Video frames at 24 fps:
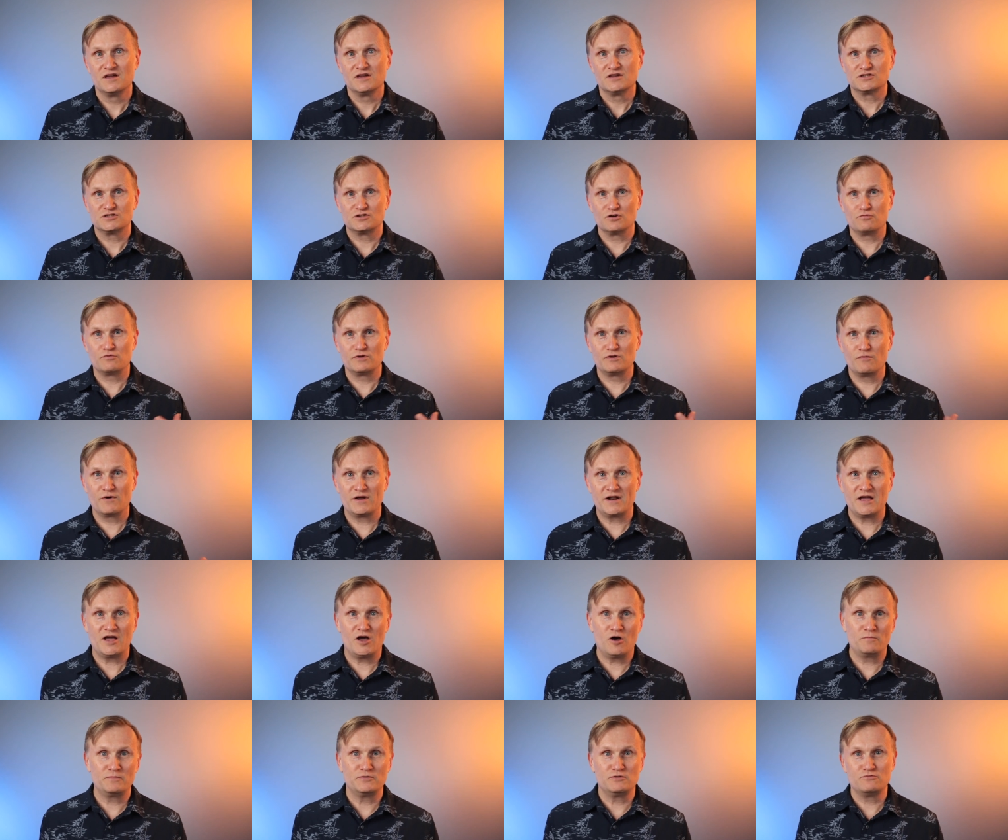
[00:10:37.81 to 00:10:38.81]
So we want to
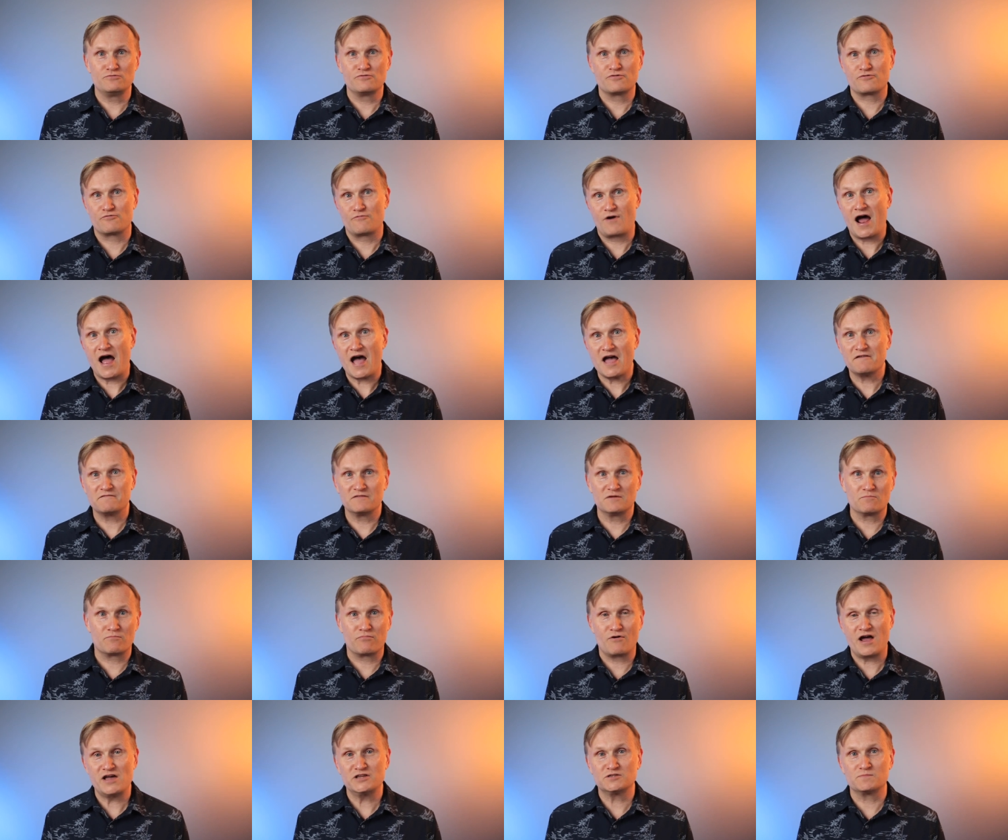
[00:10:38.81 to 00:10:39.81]
help you thrive
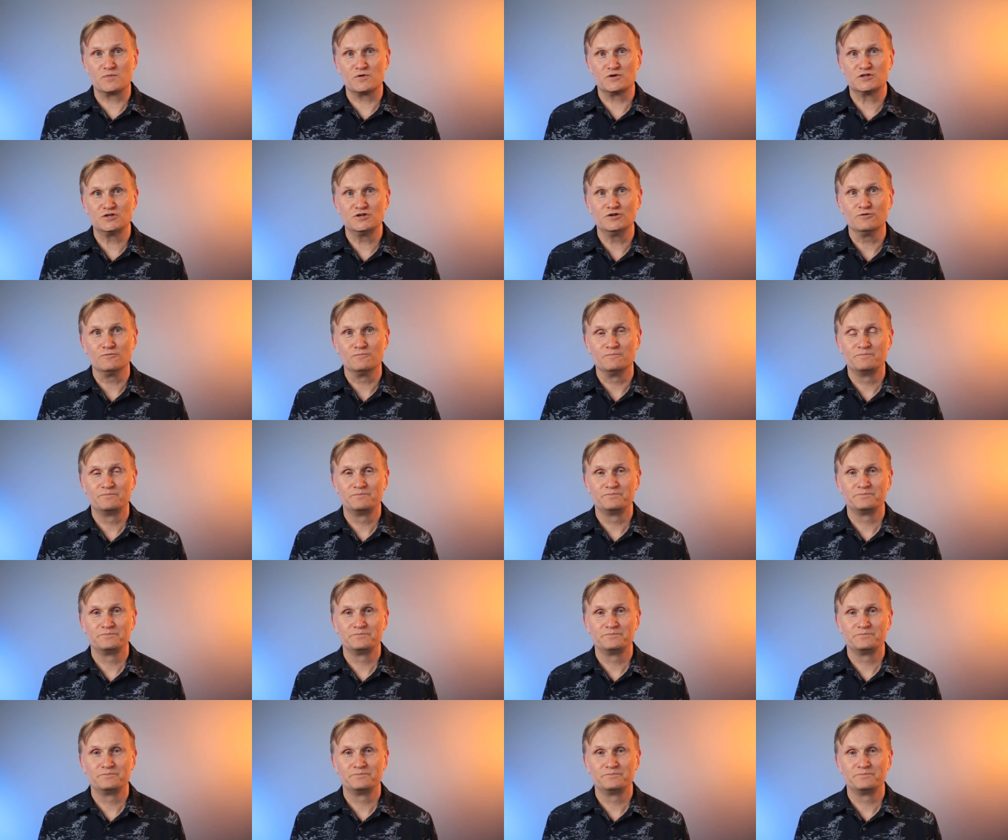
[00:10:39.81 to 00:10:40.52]
and prosper too.